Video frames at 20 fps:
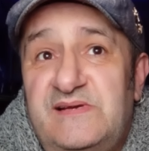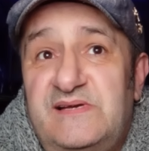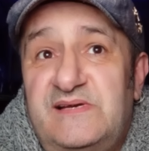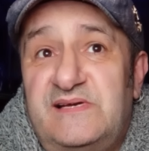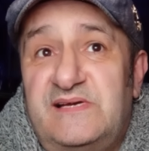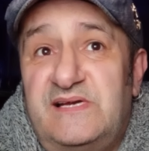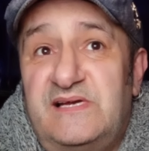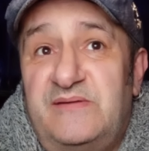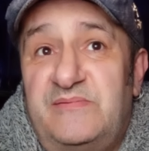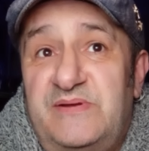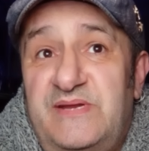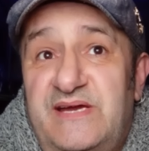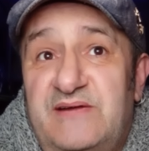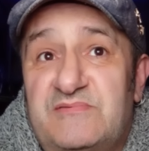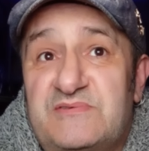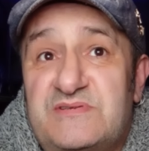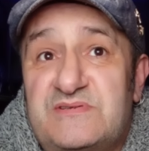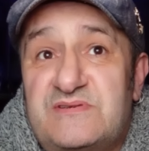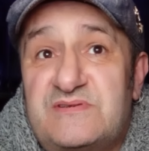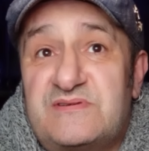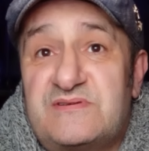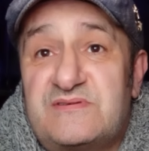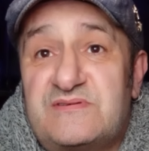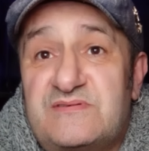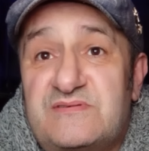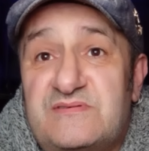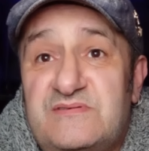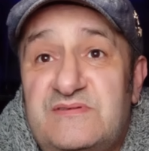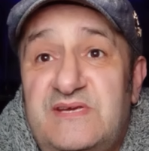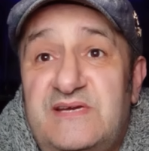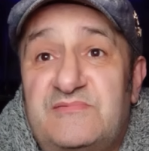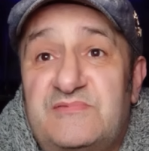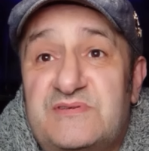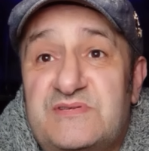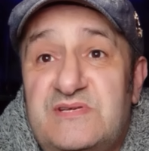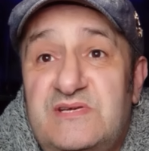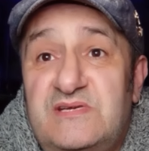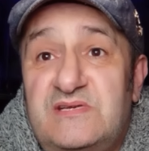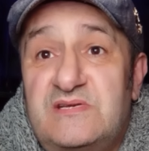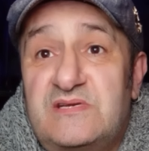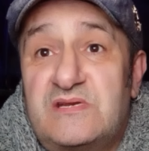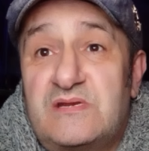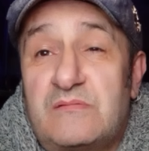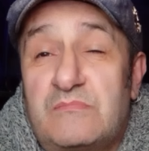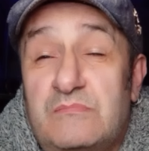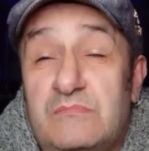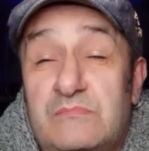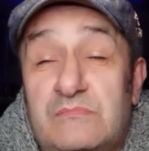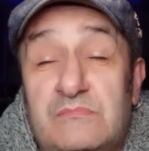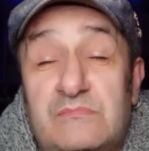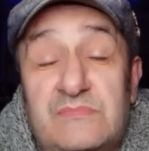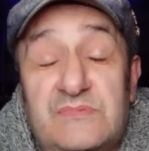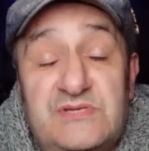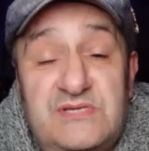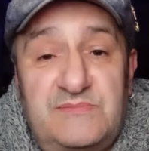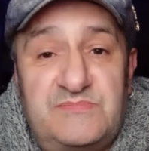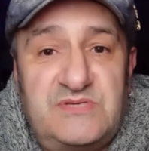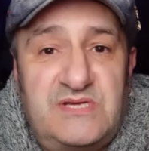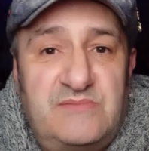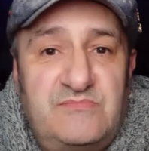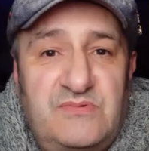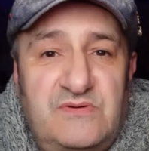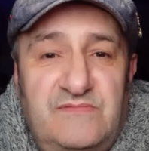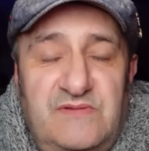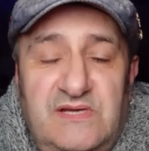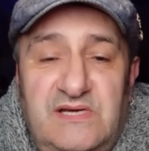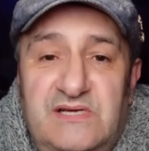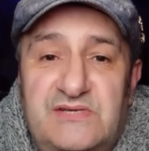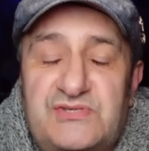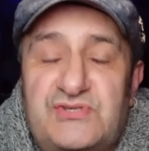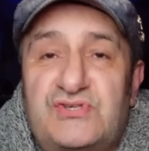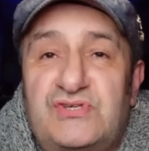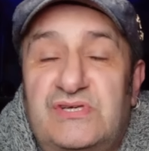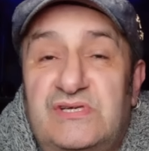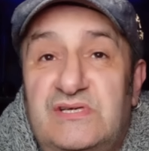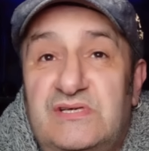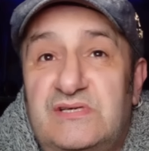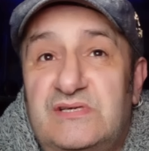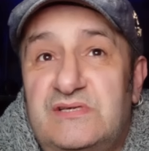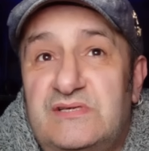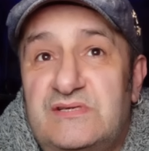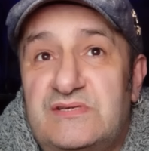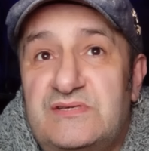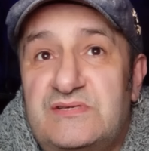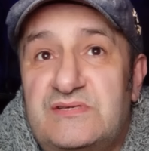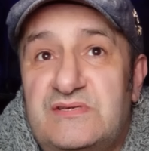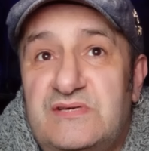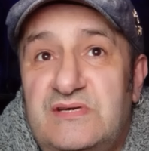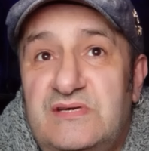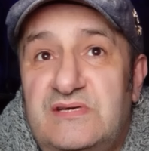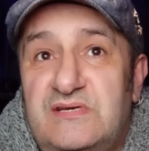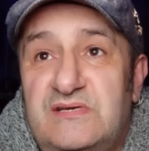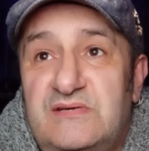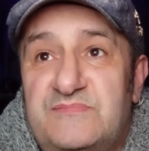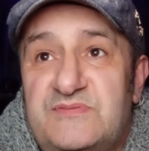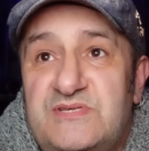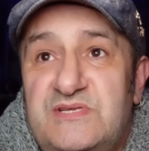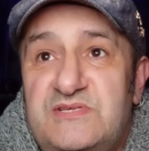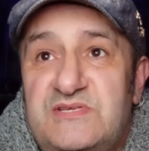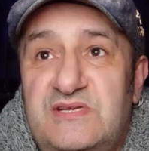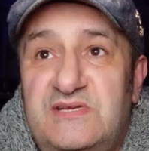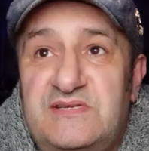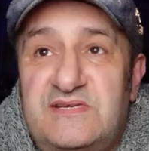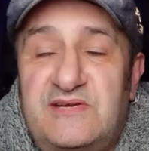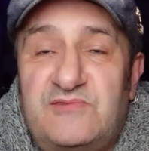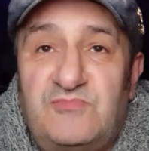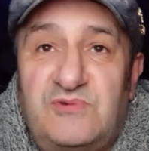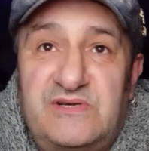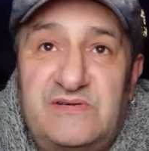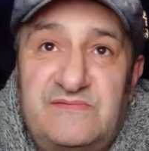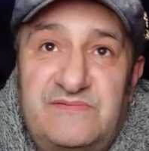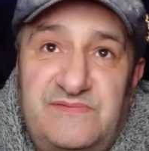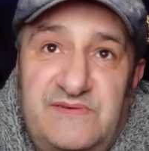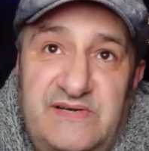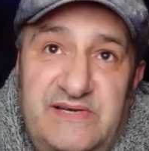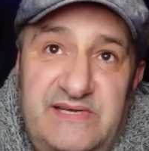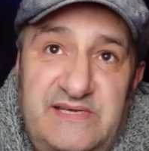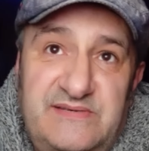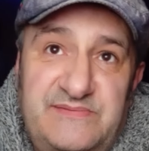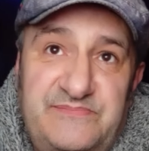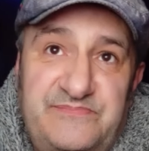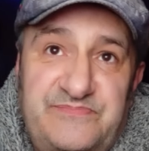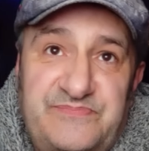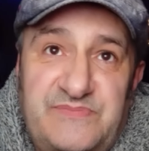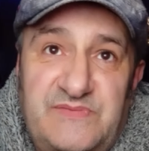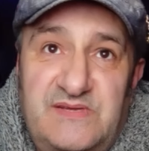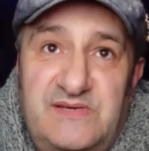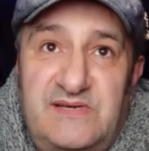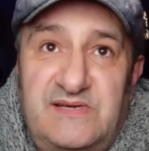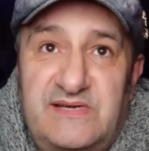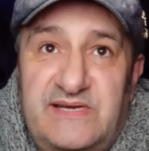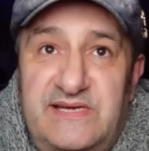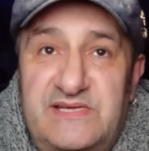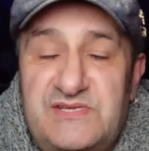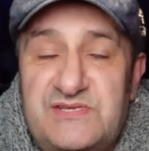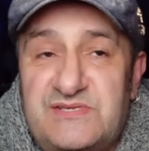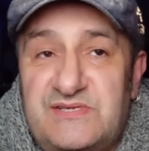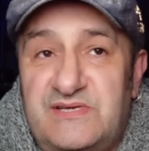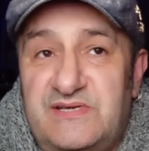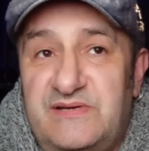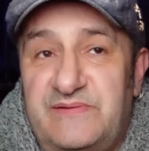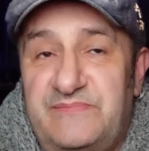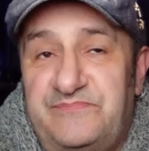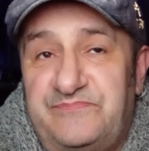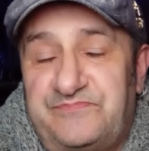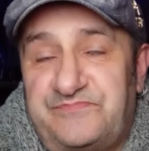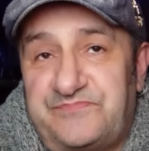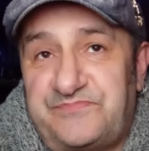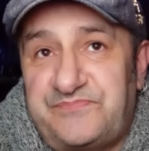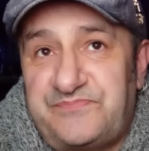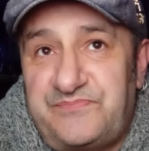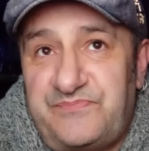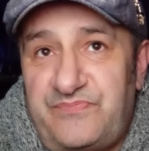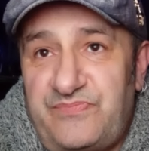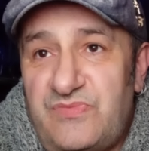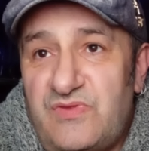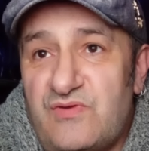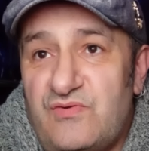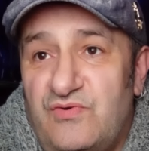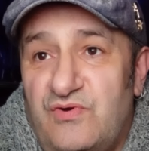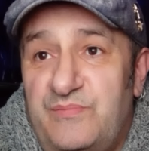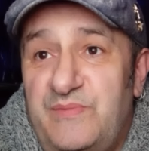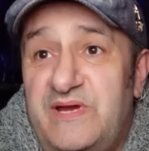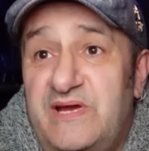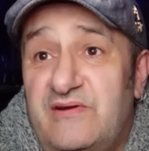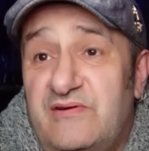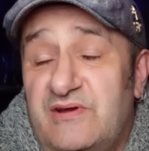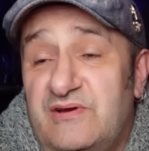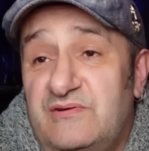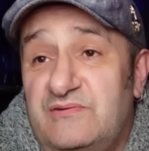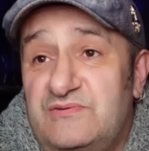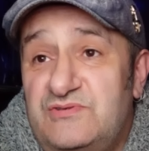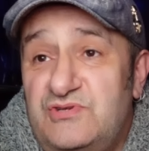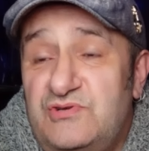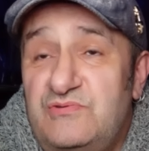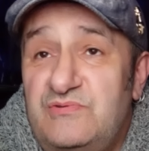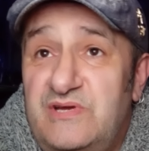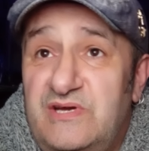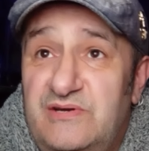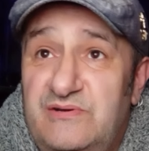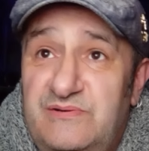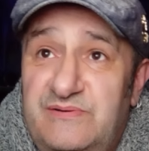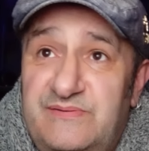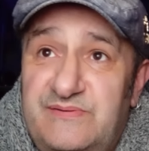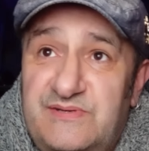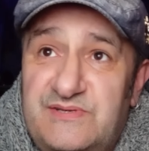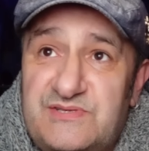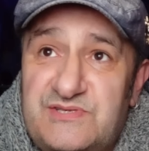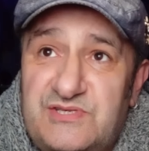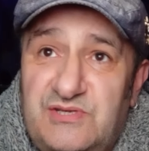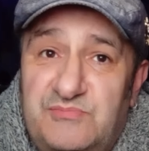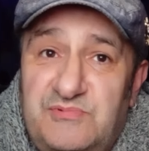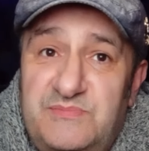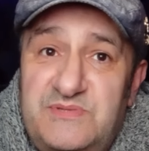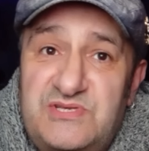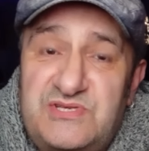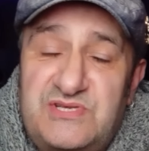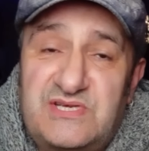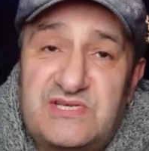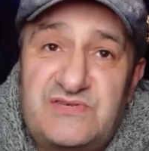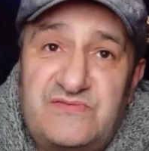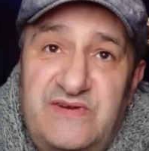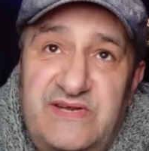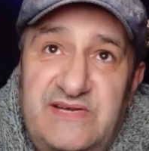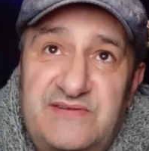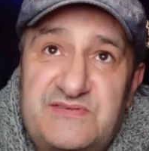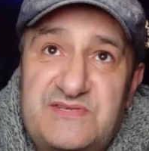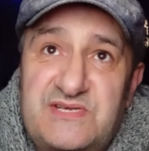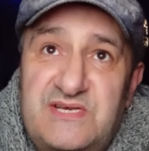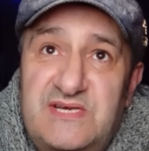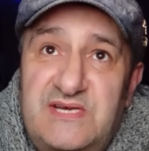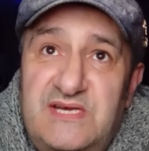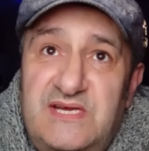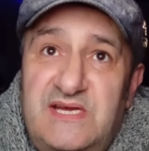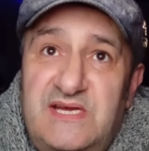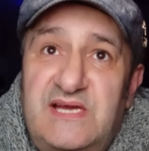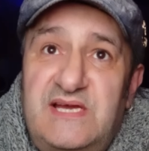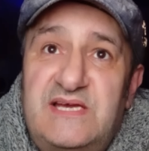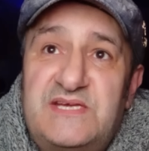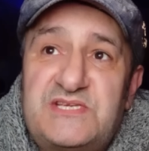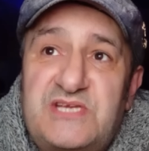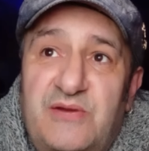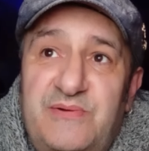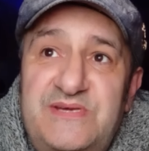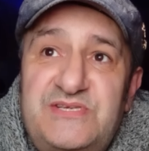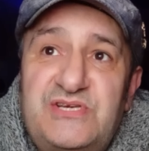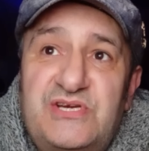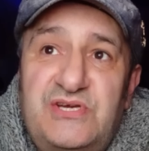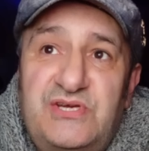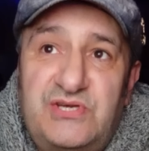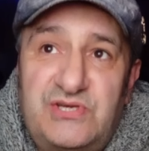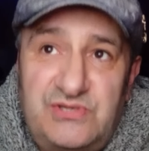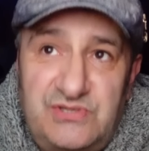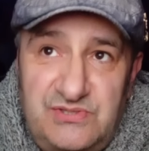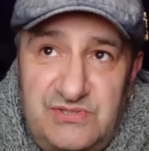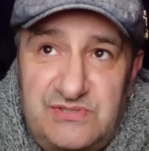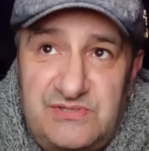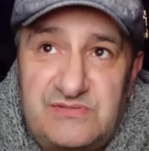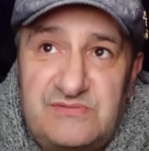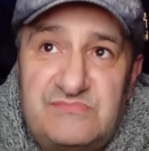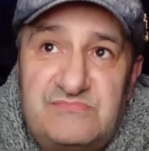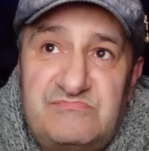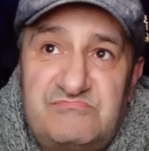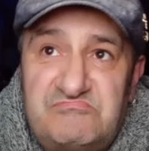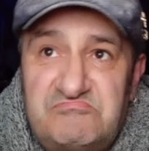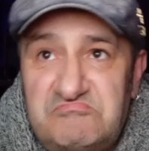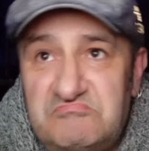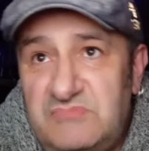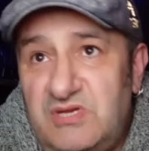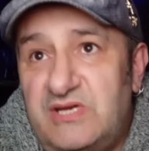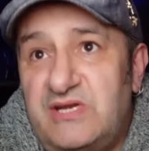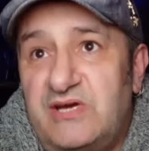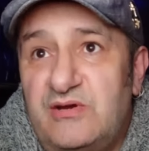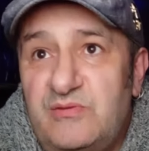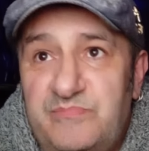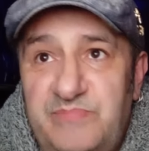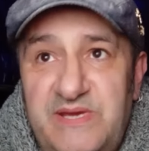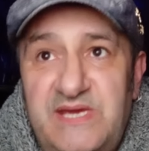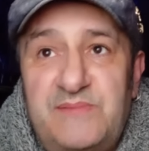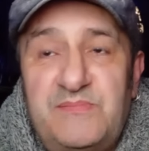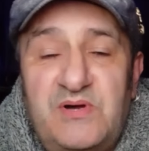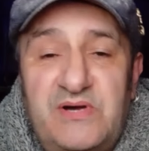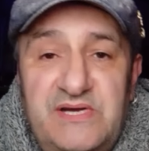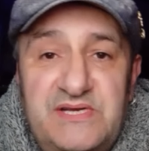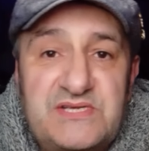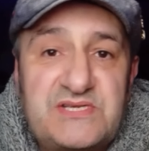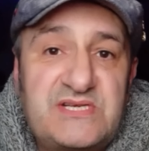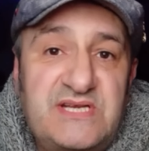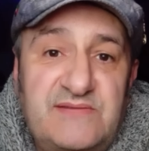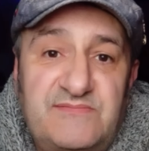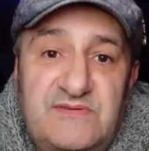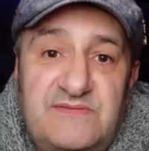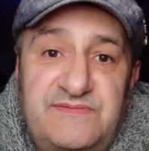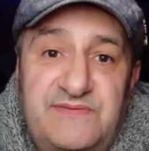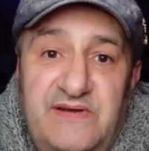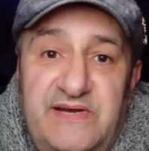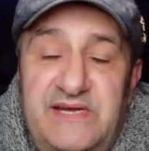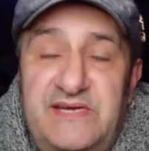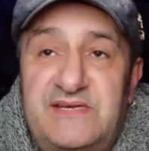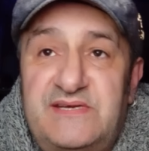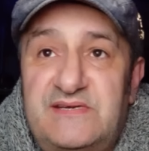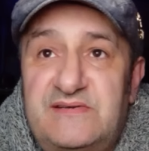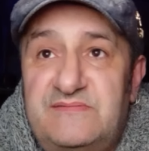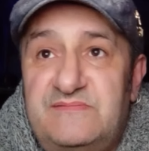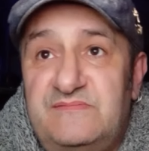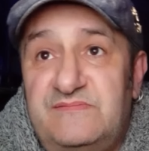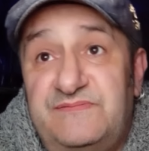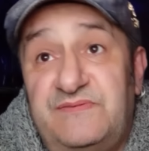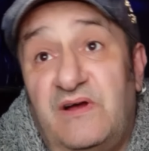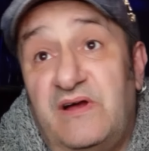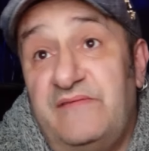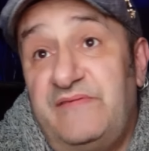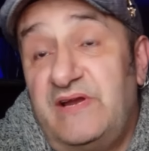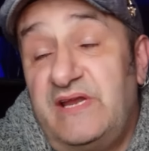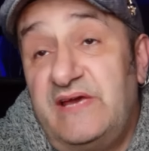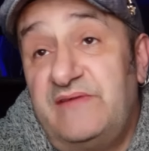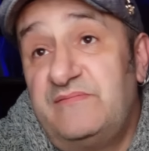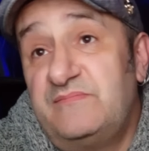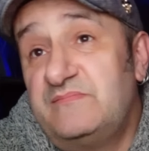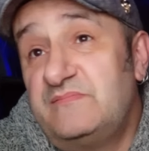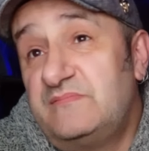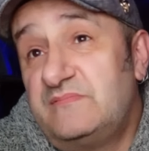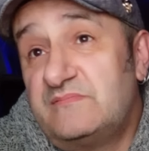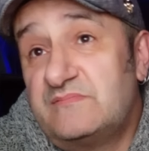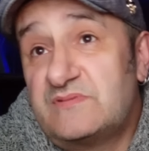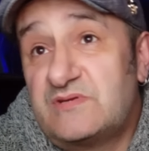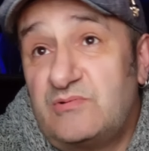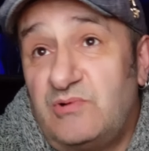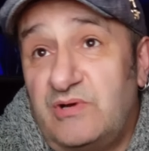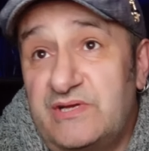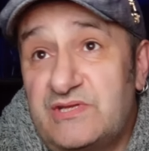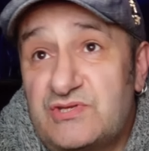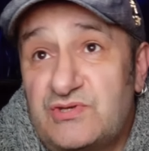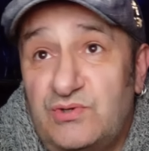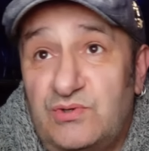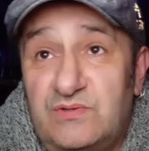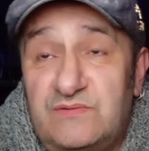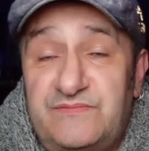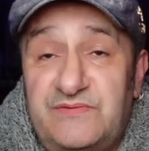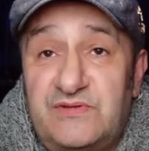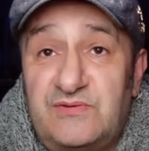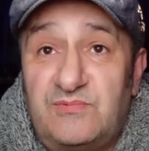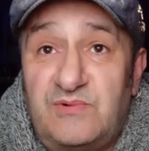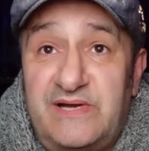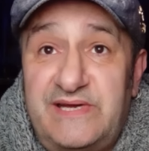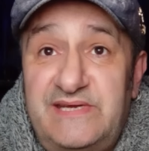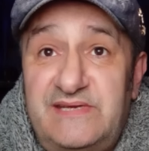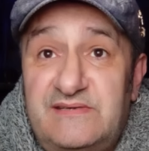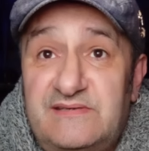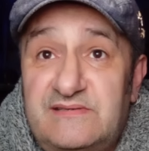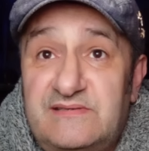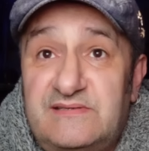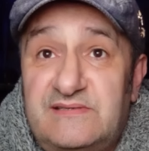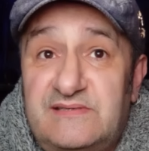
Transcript: And that was in September of last year. Since then, he's had one fight against Romero Duno, stopped him in six rounds. So he's a good, you know, B-minus level fighter, 5'11", quite tall for the weight.